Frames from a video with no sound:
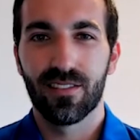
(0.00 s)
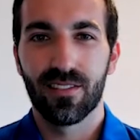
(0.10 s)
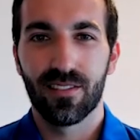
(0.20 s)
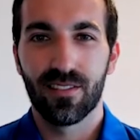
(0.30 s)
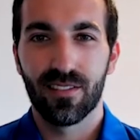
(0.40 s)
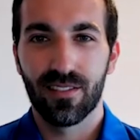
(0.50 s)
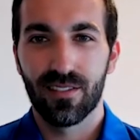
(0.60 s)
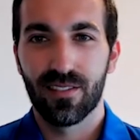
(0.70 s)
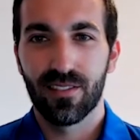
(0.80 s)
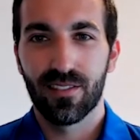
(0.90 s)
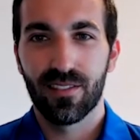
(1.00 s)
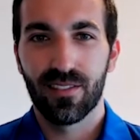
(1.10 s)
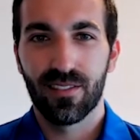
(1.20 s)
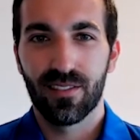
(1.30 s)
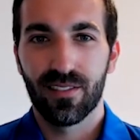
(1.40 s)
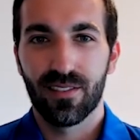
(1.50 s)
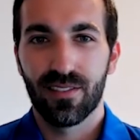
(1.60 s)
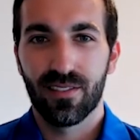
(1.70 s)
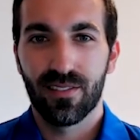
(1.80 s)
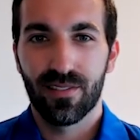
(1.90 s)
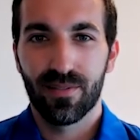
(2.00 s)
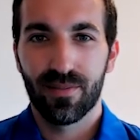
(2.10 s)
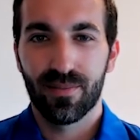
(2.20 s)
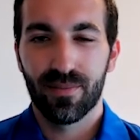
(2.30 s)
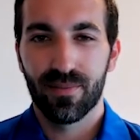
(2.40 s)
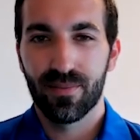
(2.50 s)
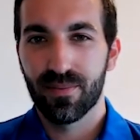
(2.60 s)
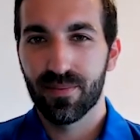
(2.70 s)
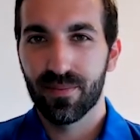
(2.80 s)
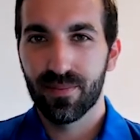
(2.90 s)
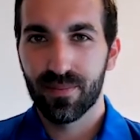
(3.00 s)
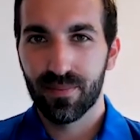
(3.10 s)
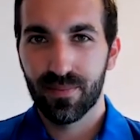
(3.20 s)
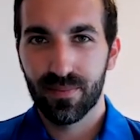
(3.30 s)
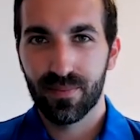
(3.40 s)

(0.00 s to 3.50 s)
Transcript: The person shown says nothing.